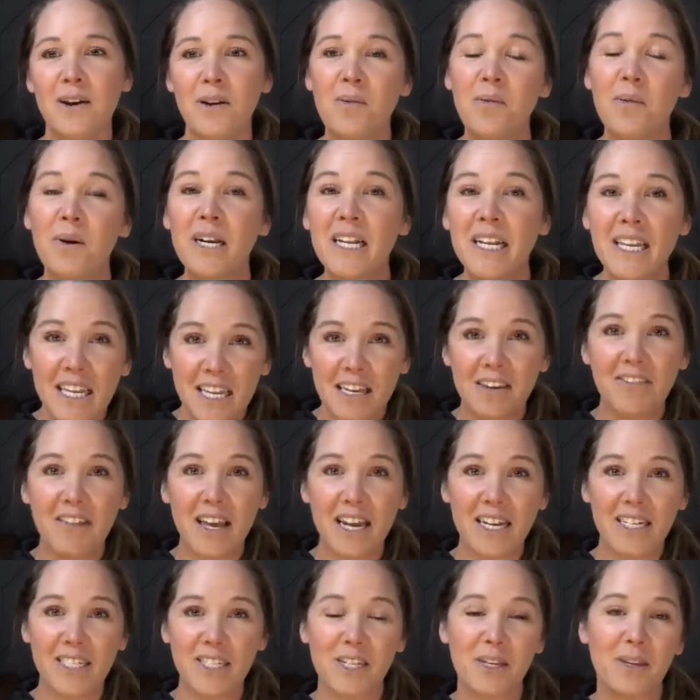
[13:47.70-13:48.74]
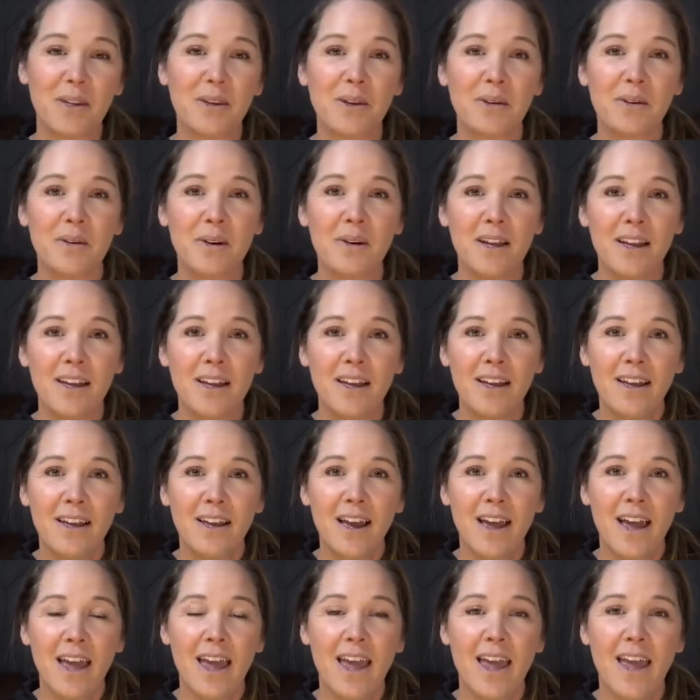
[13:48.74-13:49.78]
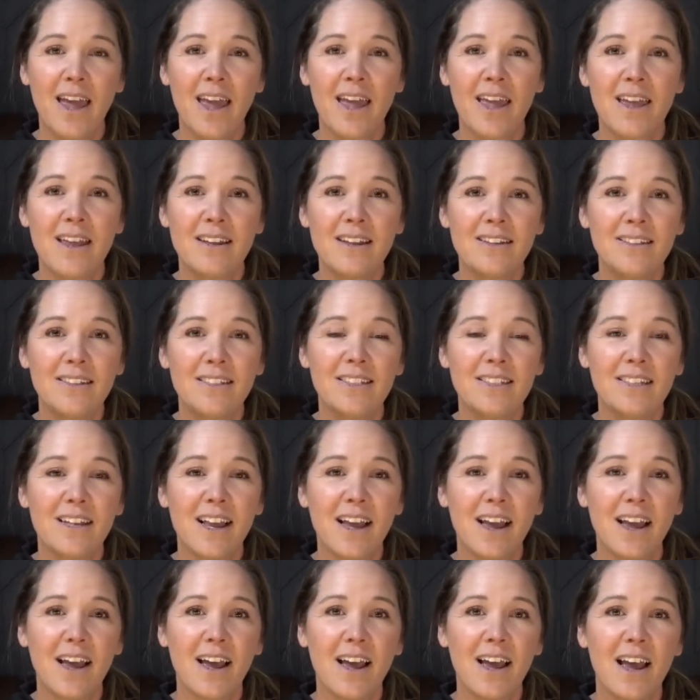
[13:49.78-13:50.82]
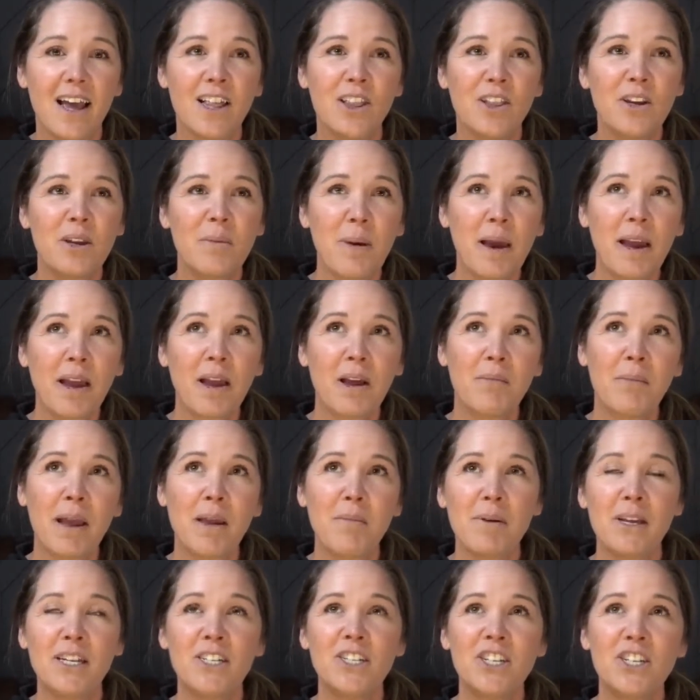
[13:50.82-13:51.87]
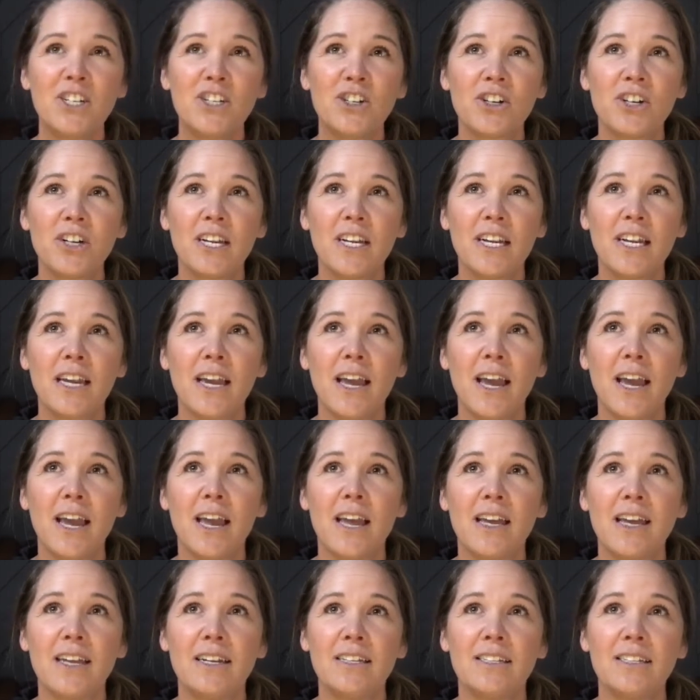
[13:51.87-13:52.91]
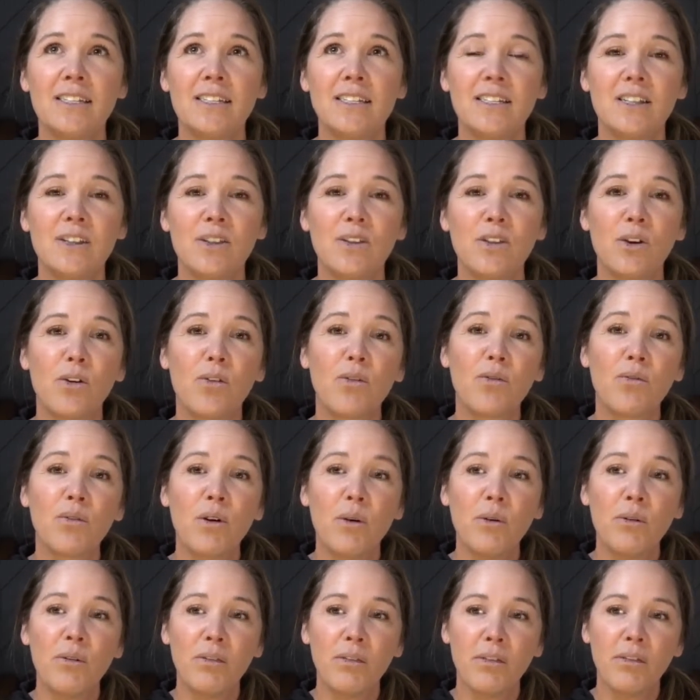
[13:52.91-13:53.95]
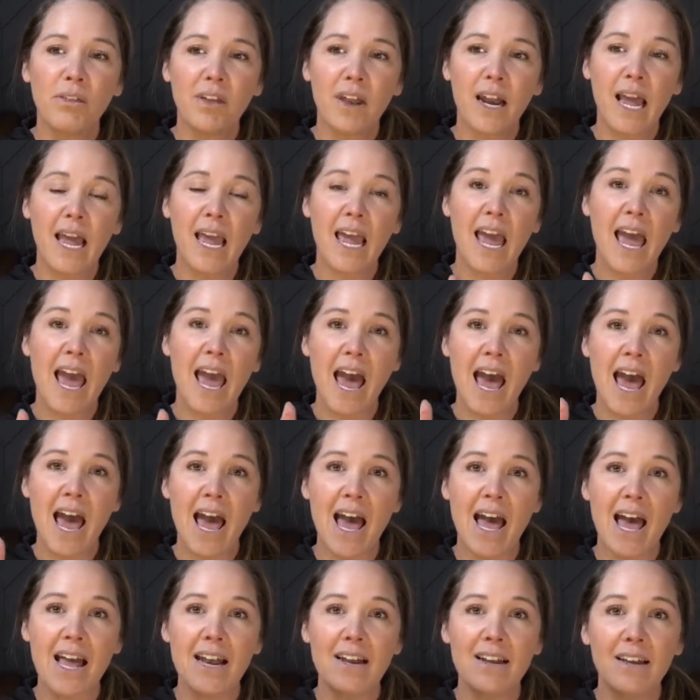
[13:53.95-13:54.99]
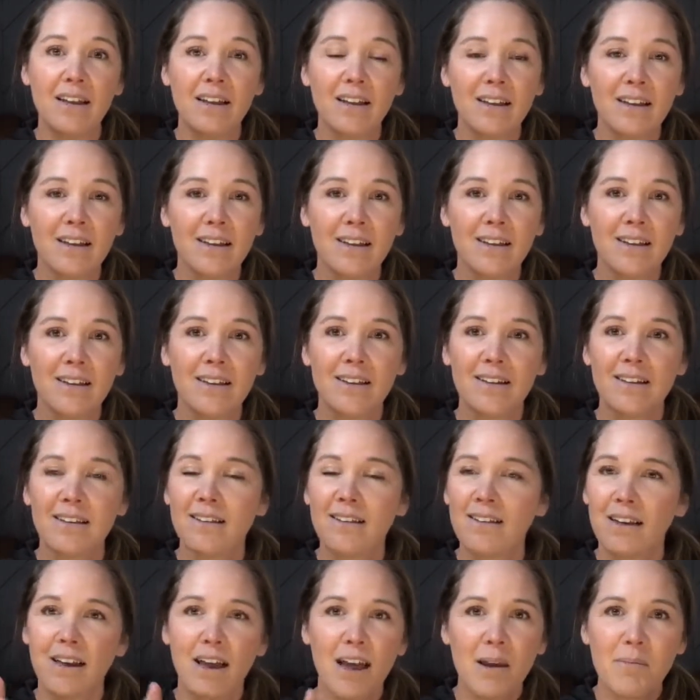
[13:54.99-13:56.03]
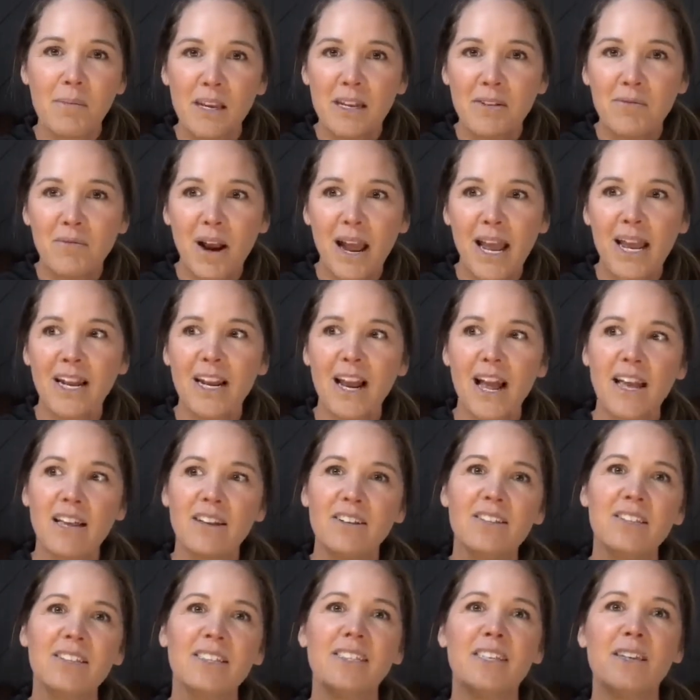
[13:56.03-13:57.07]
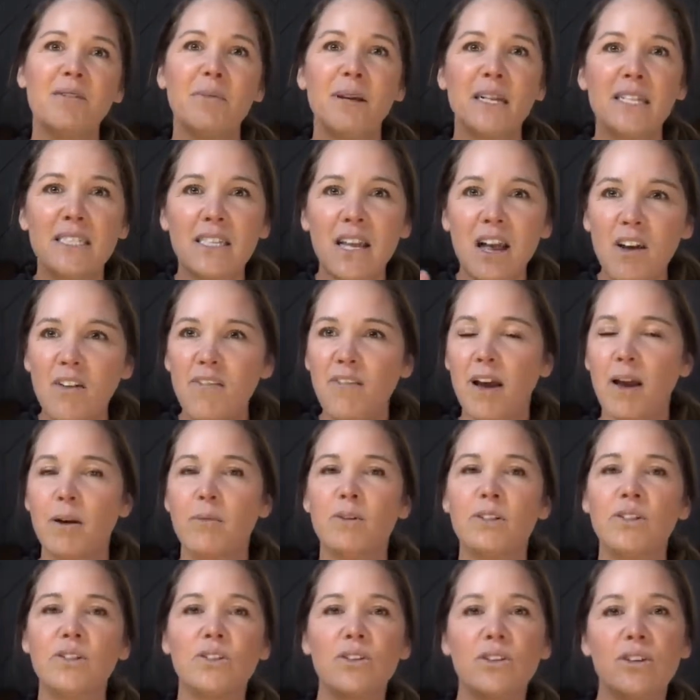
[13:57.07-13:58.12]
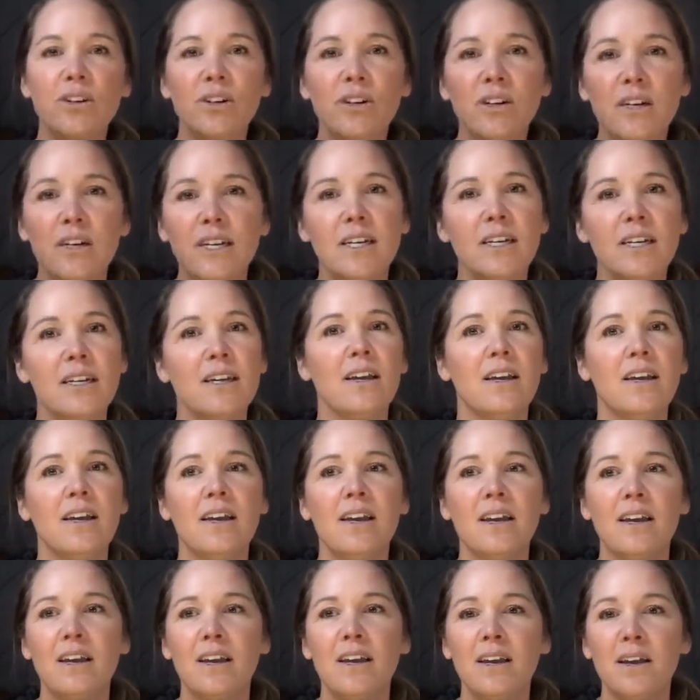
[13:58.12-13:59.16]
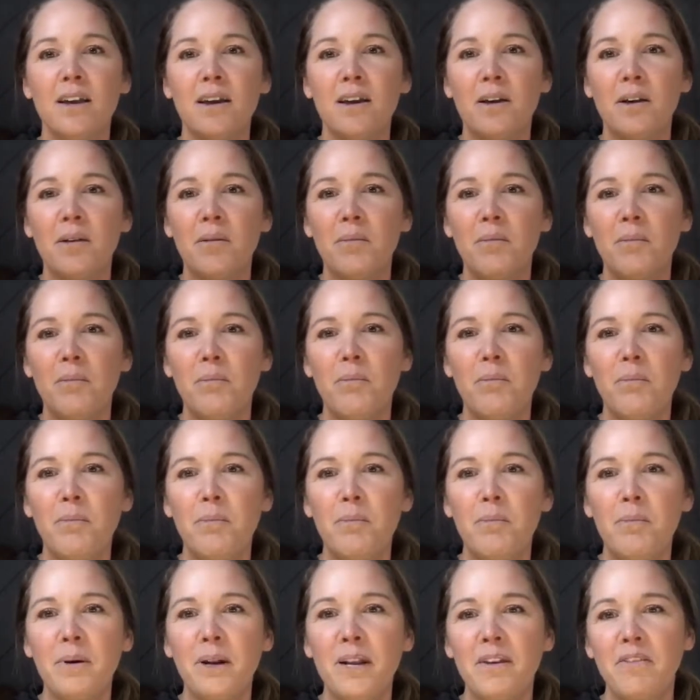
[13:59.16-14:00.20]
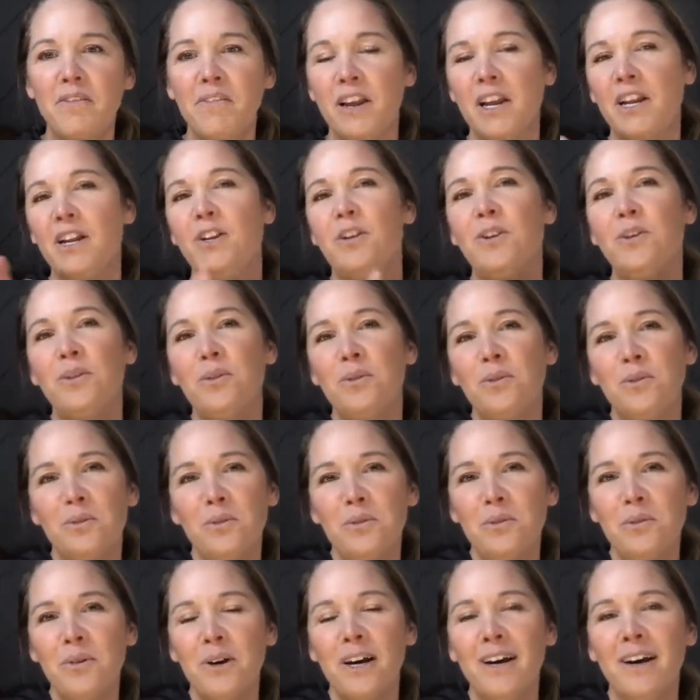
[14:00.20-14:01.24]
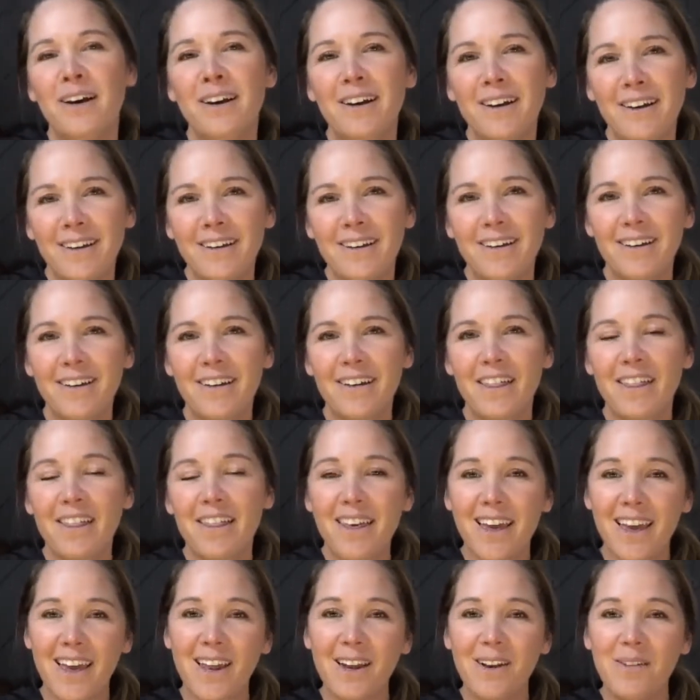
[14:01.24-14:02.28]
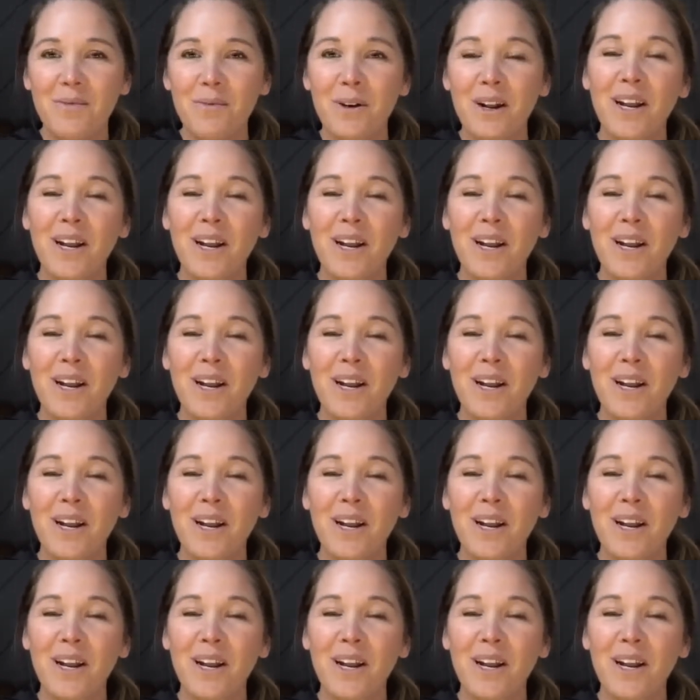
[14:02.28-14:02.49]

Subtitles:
want to give that to you. And I look back on my pitching journey and the growth that I had. I mean, right? I could see myself. I was good. But if I knew then what